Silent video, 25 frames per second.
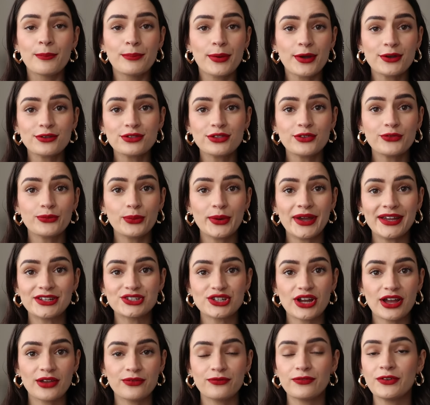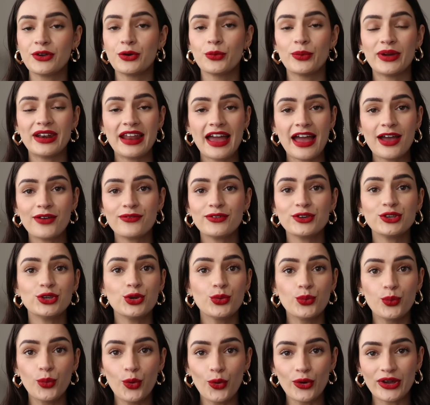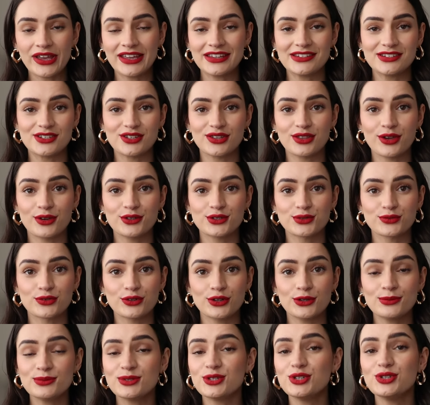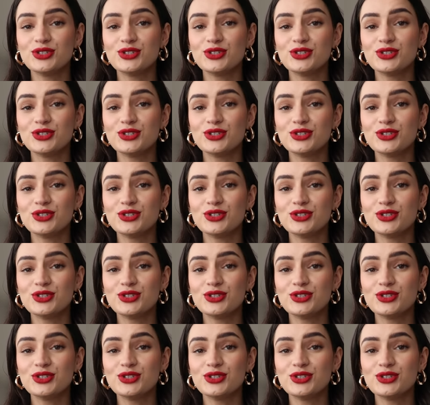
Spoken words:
both of which I feel whenever you walk into those rooms,